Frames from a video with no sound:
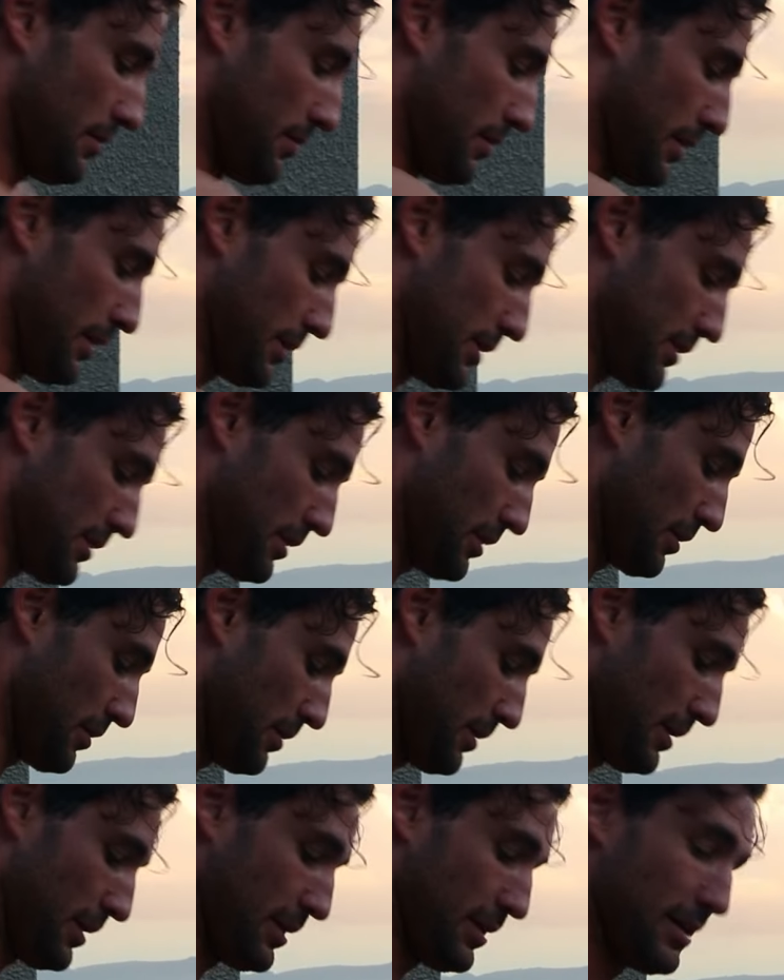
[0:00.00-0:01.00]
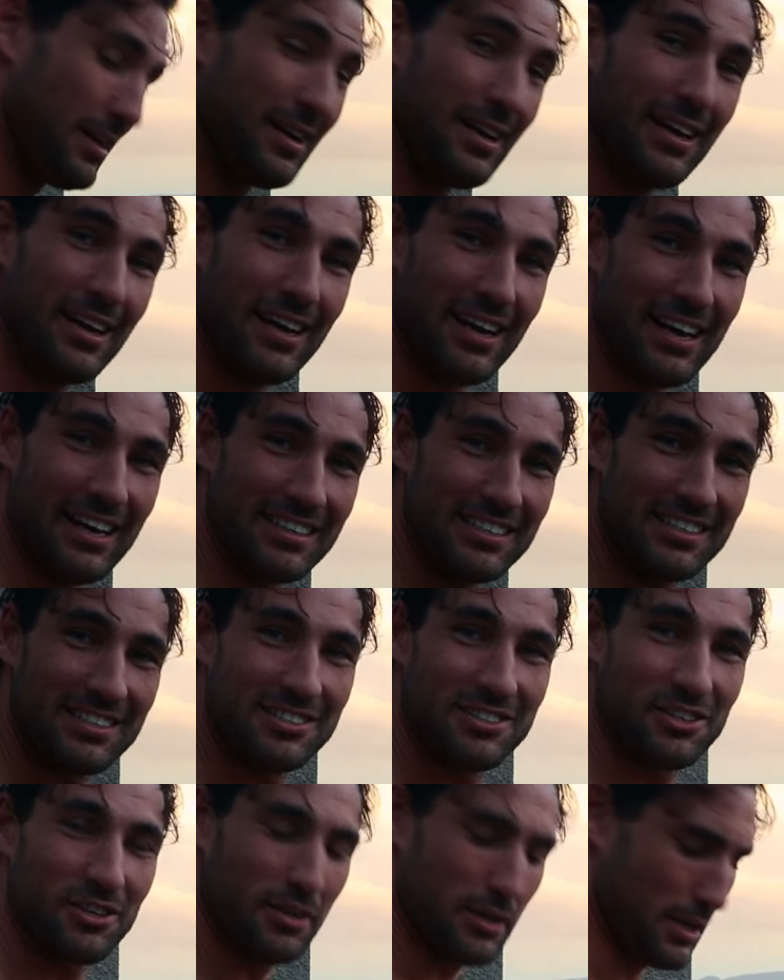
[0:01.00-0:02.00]
All right, so I just
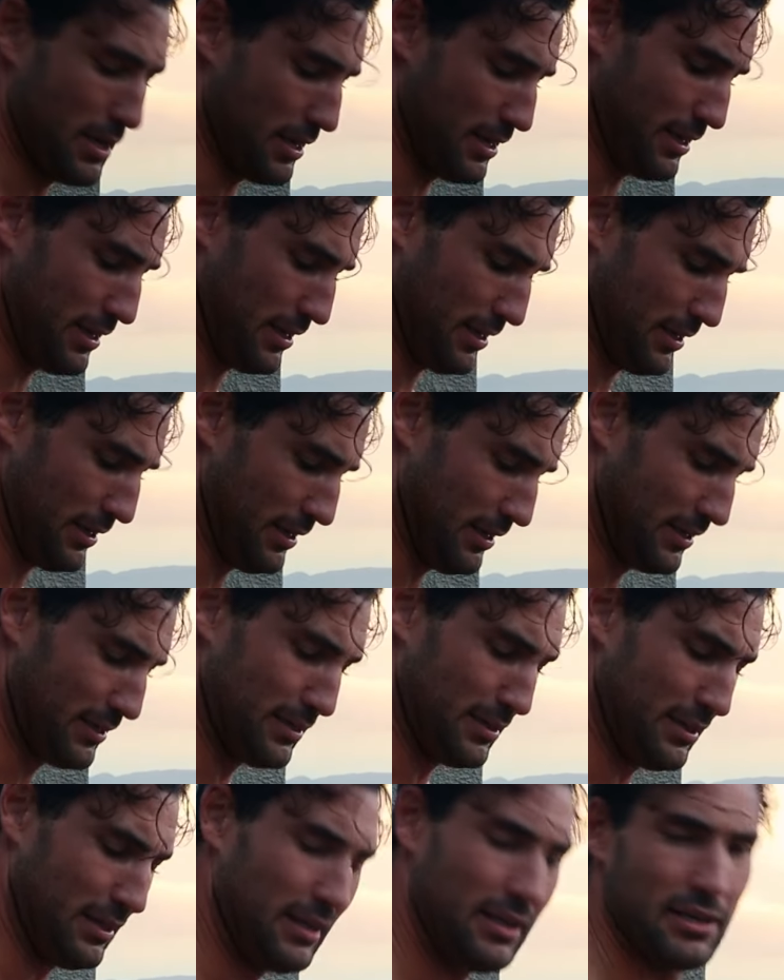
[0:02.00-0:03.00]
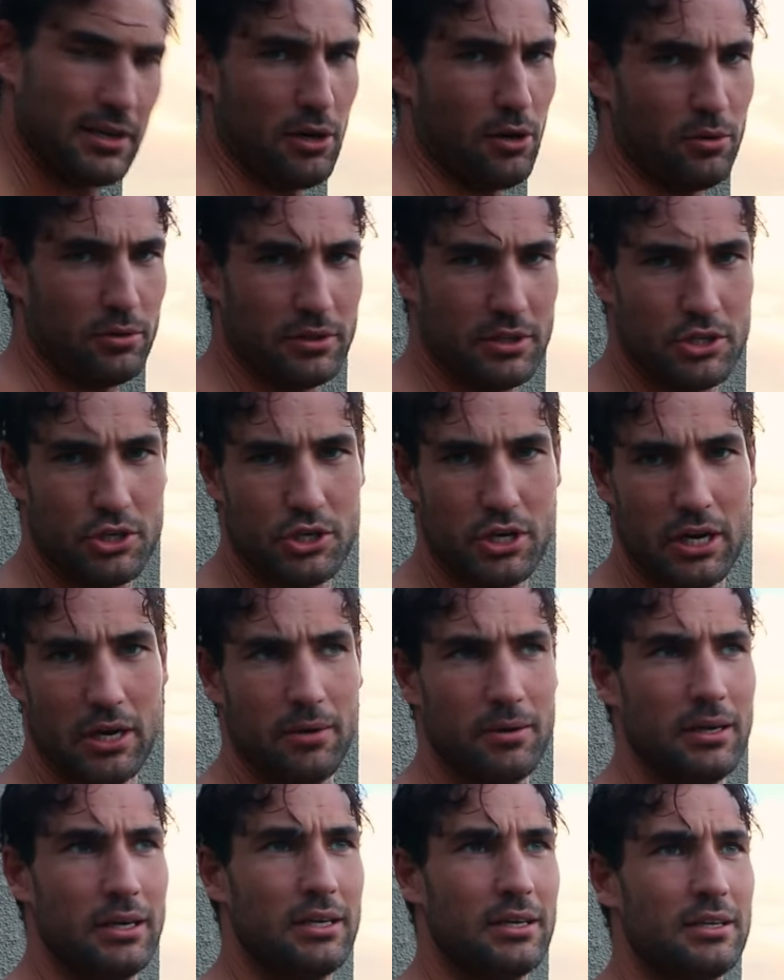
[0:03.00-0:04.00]
took the coldest
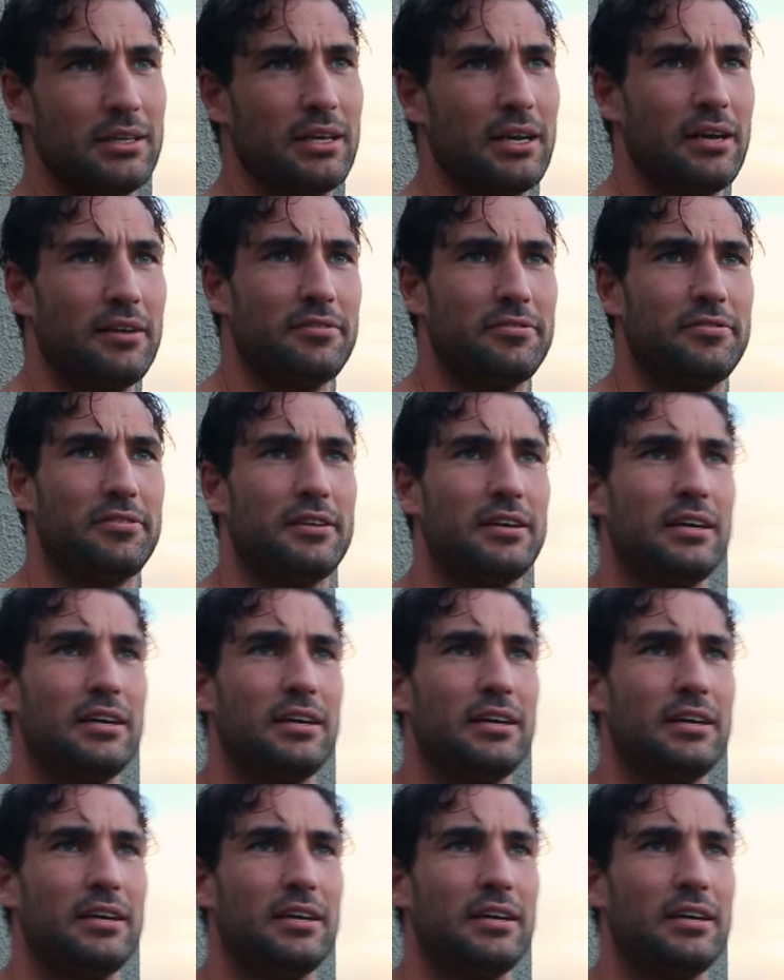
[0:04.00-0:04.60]
shower that I've